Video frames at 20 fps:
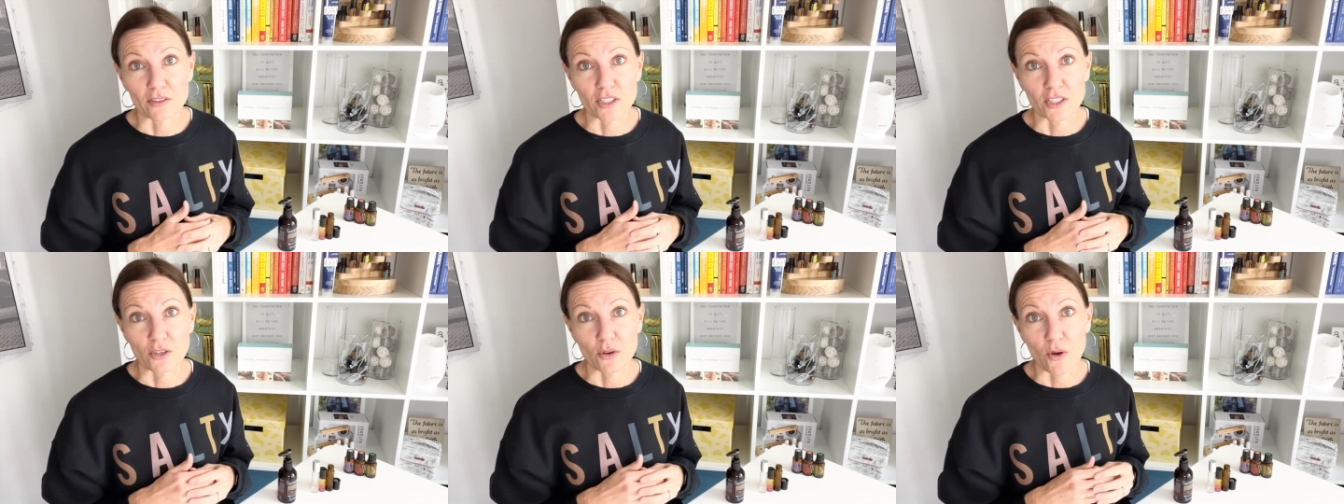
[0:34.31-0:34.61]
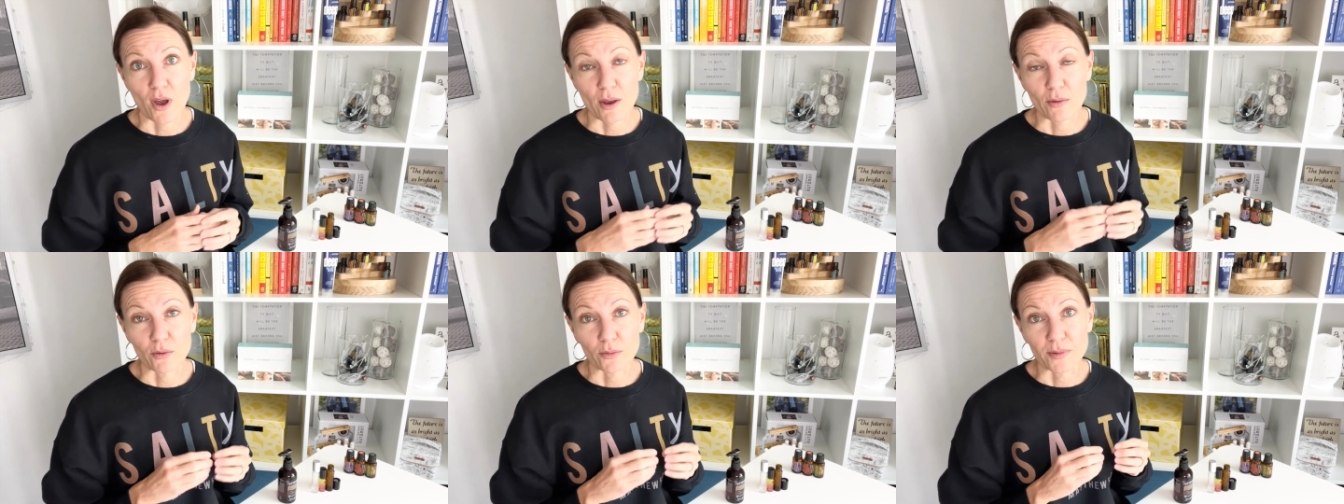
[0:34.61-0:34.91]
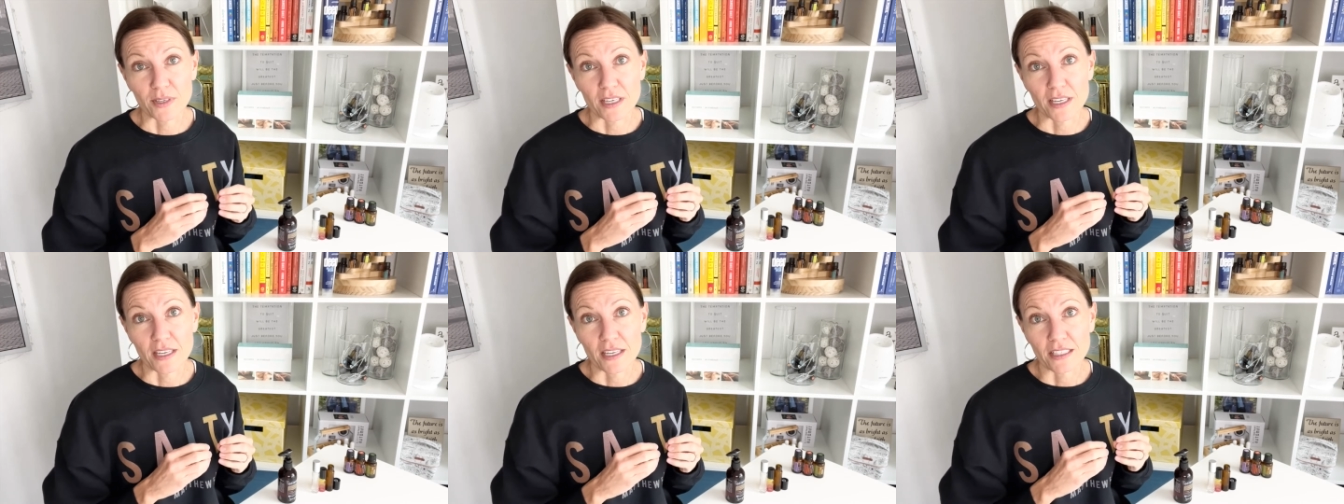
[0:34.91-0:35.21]
So I will
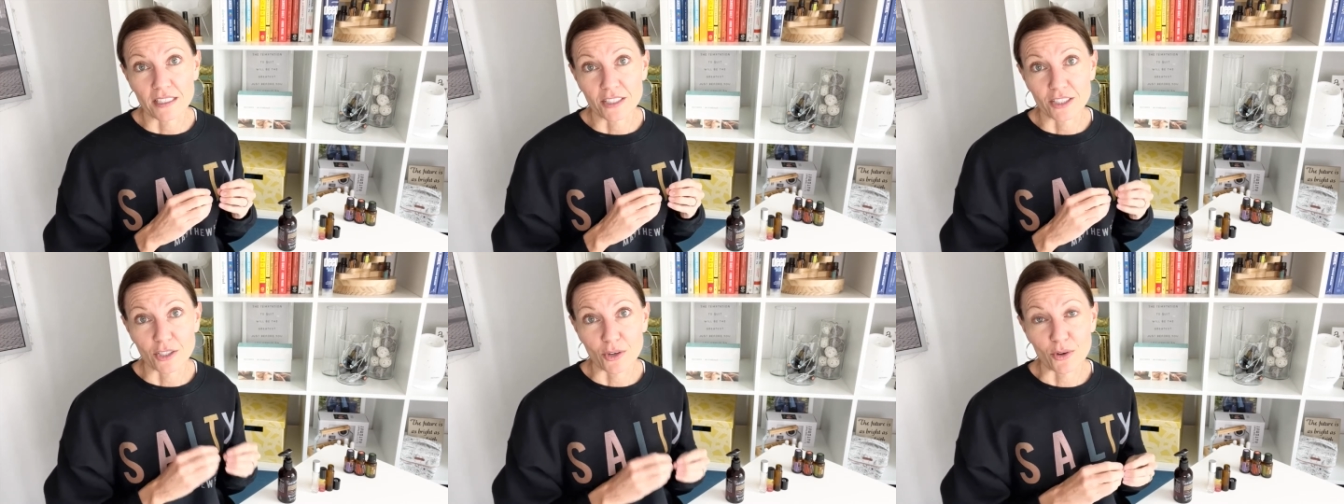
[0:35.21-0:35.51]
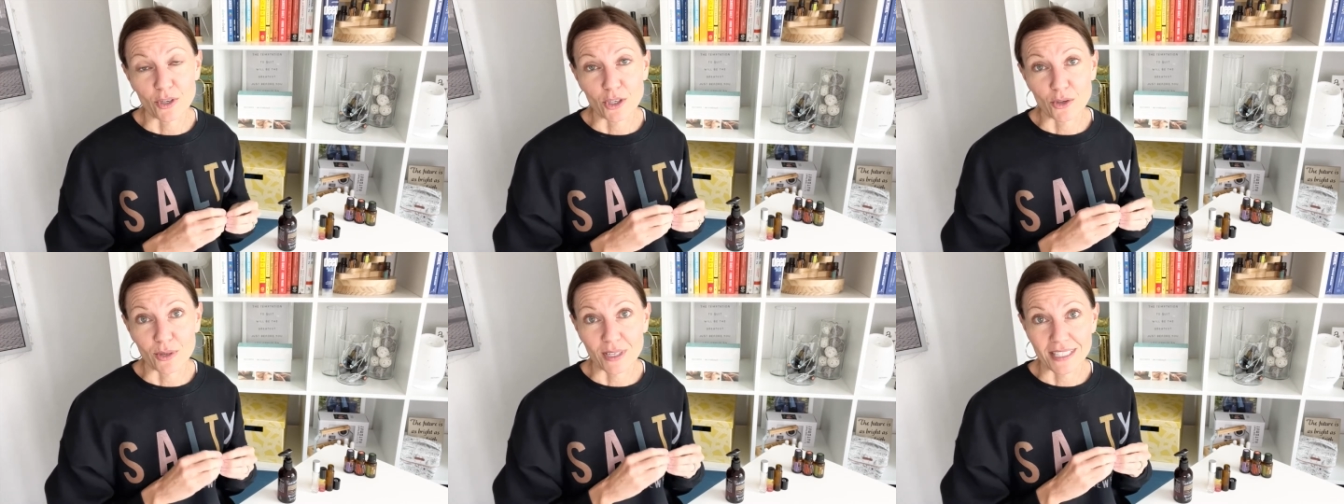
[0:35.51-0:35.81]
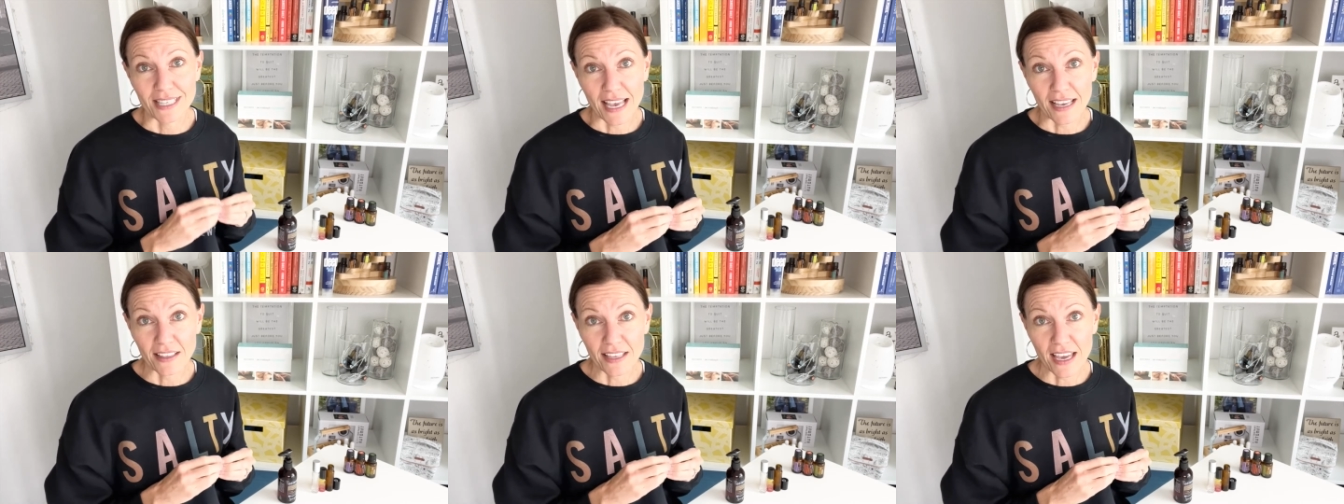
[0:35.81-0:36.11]
be showing you
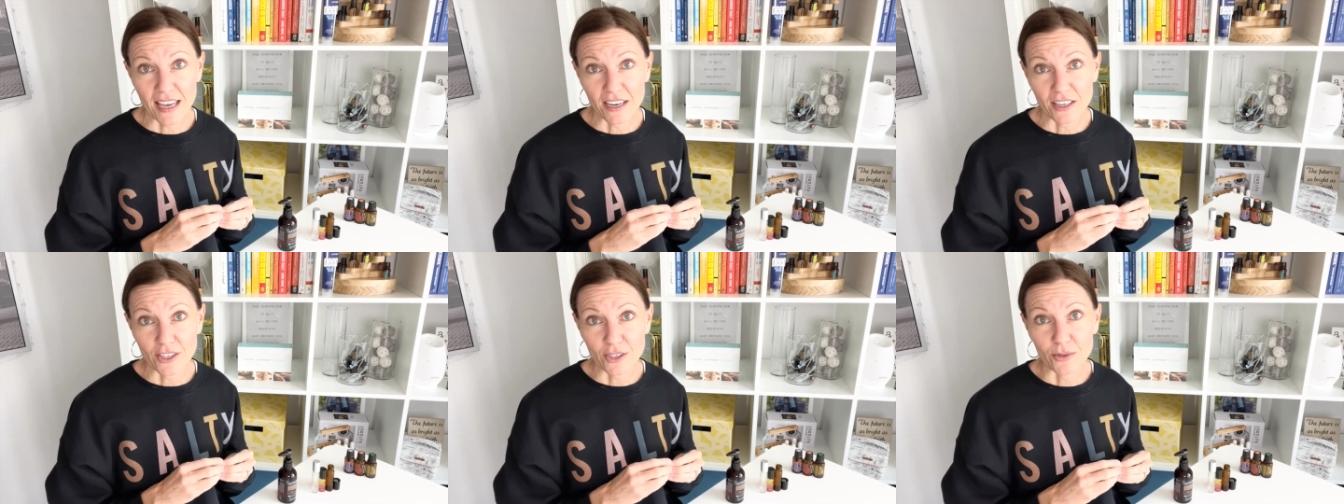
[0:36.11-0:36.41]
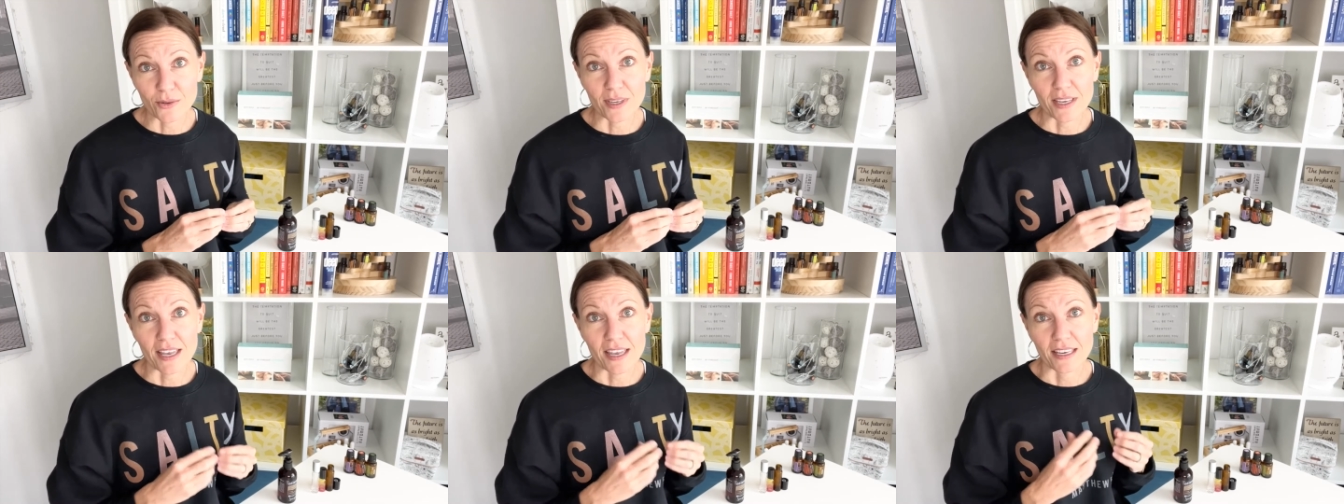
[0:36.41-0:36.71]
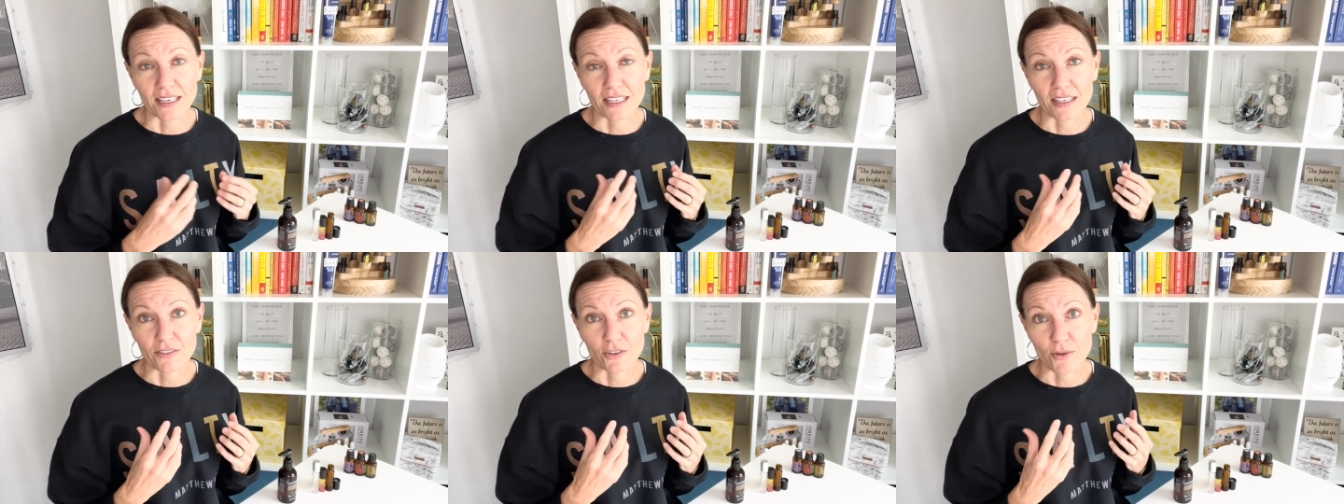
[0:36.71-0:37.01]
exactly how to do it
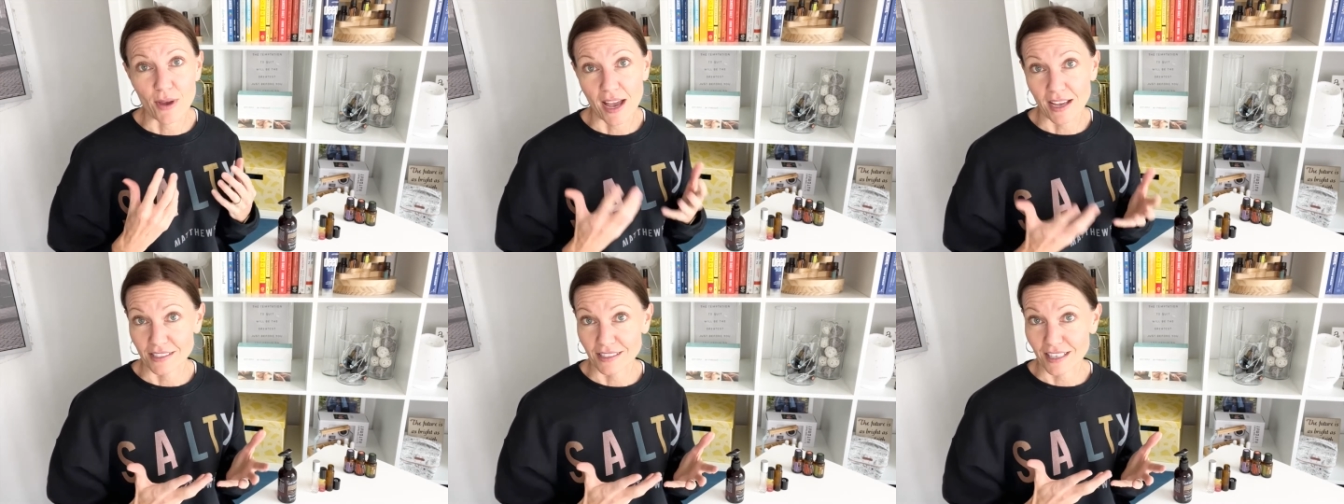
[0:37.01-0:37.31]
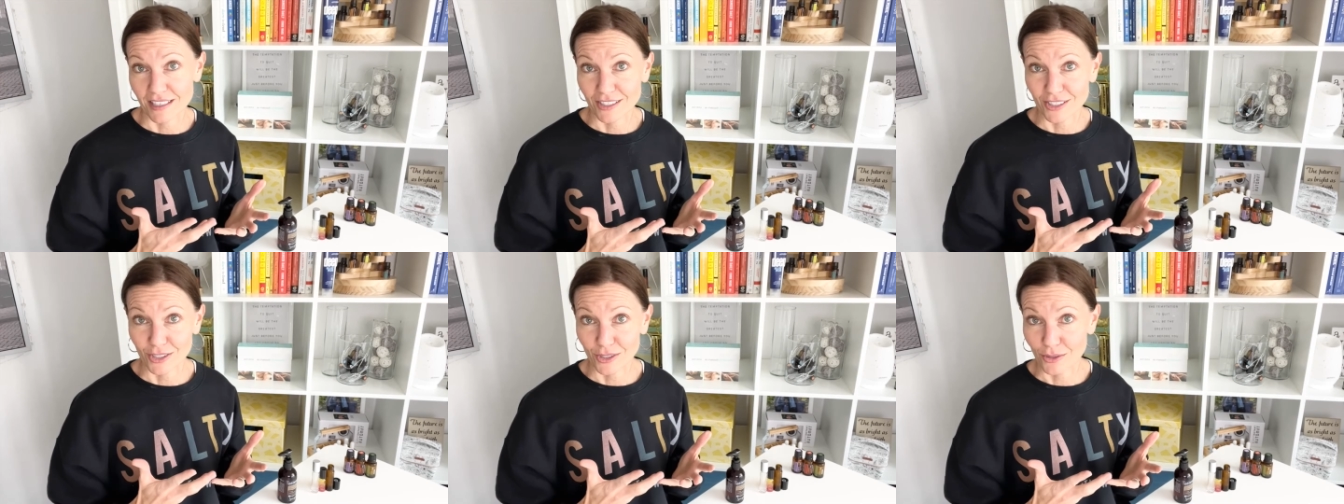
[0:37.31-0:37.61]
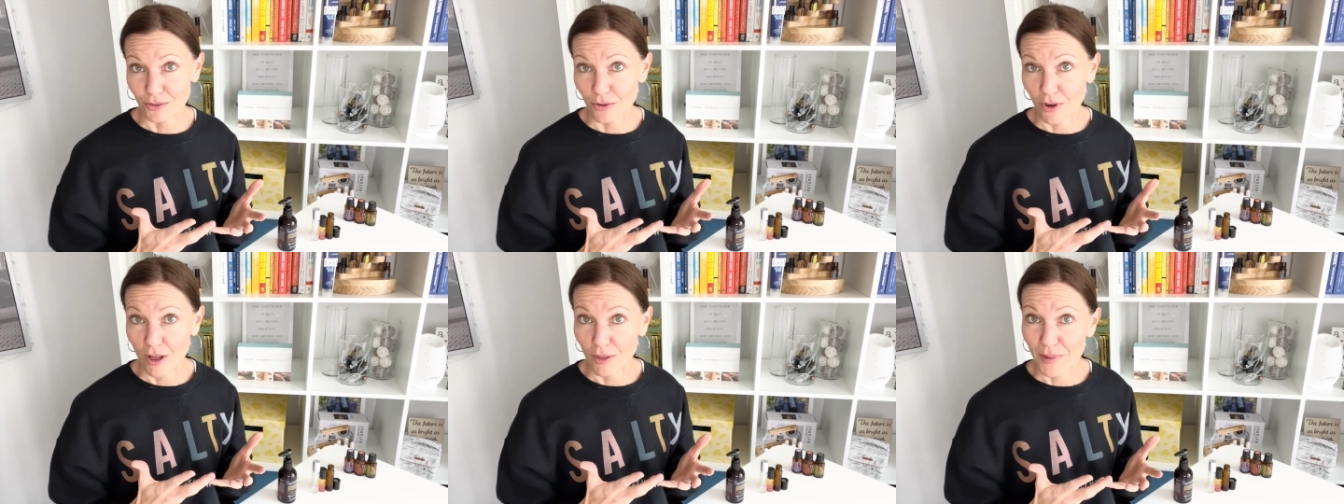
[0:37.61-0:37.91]
and give you access
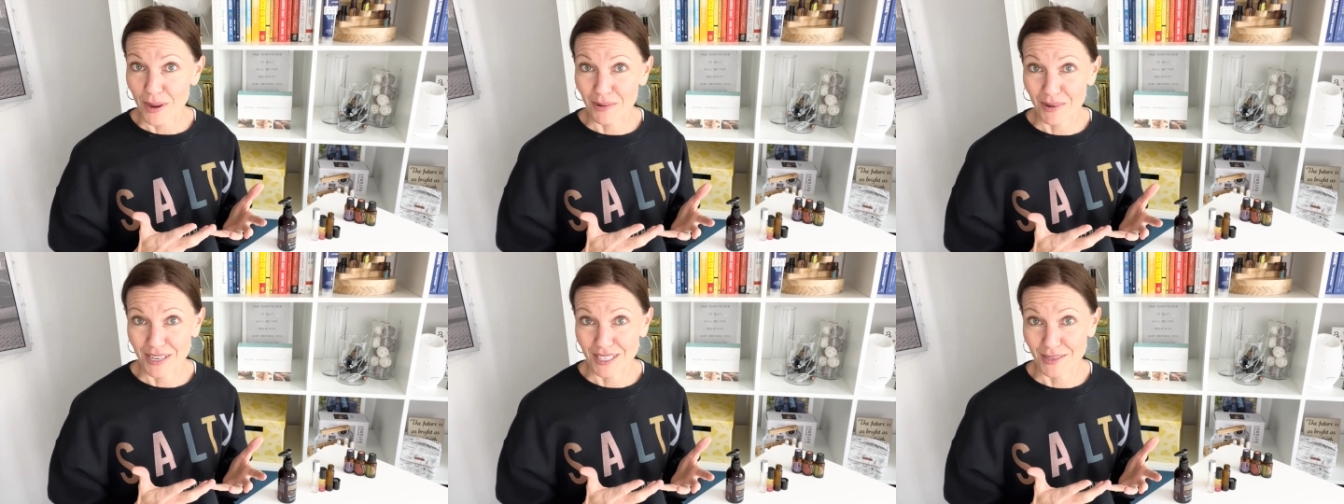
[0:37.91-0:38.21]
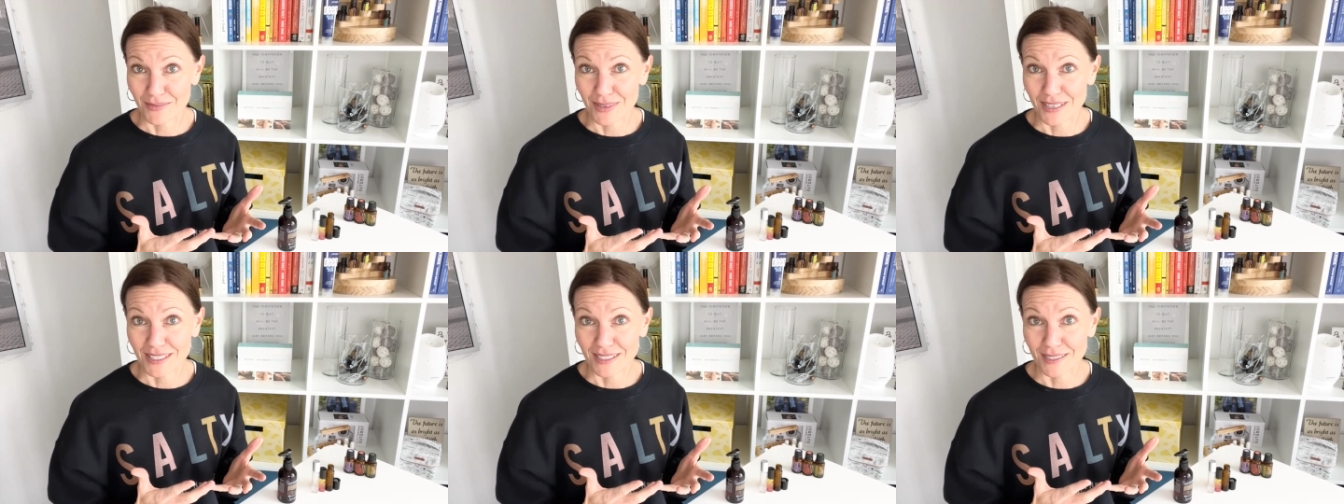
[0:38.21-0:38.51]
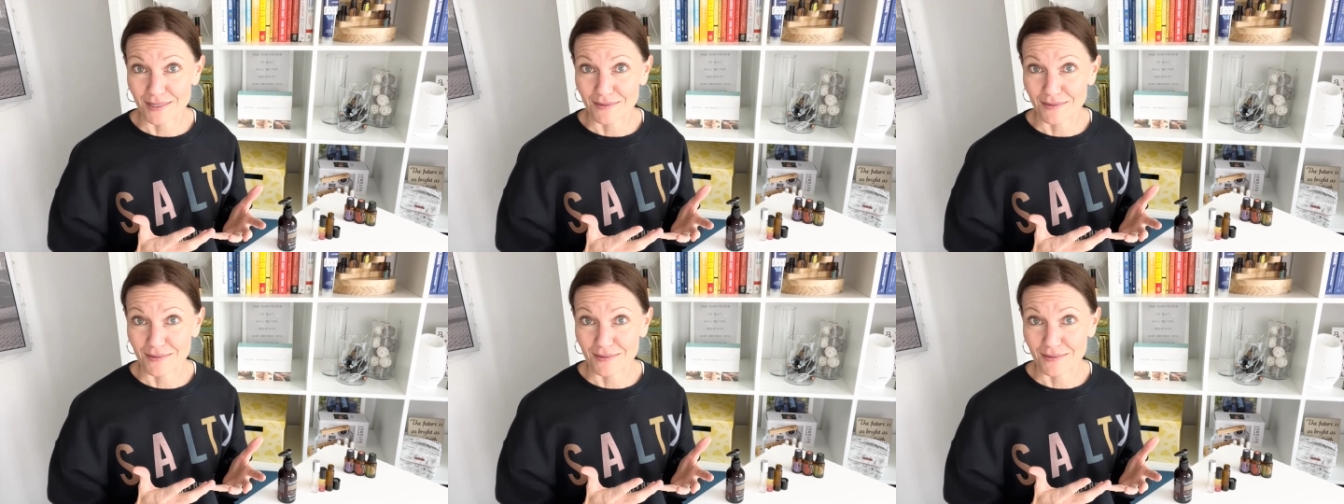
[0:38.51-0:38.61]
to all my recipes.